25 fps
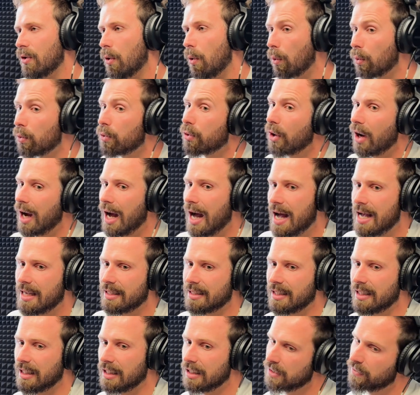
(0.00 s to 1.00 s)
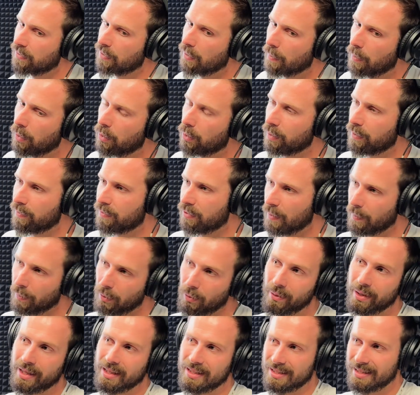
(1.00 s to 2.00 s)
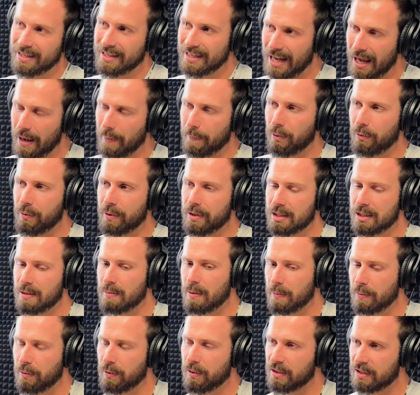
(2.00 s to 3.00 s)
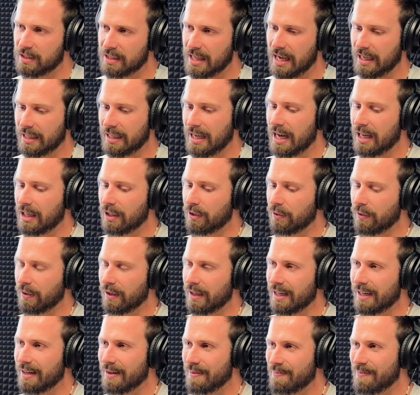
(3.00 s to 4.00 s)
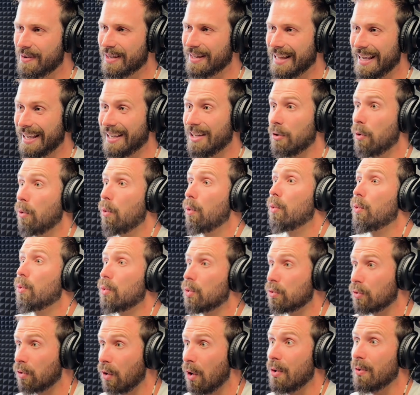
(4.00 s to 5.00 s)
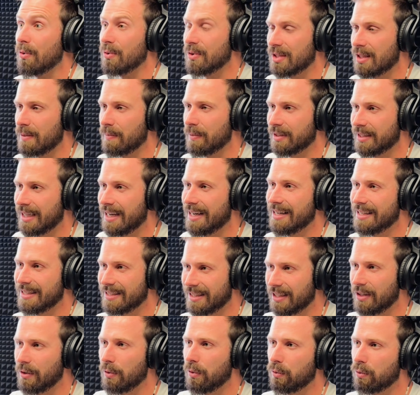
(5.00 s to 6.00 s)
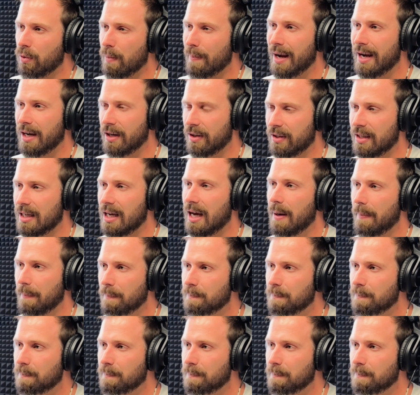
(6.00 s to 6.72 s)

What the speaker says: All you're asking is for more of the points, the net points to be put into that category, but they can all grow simultaneously, all remain on the up.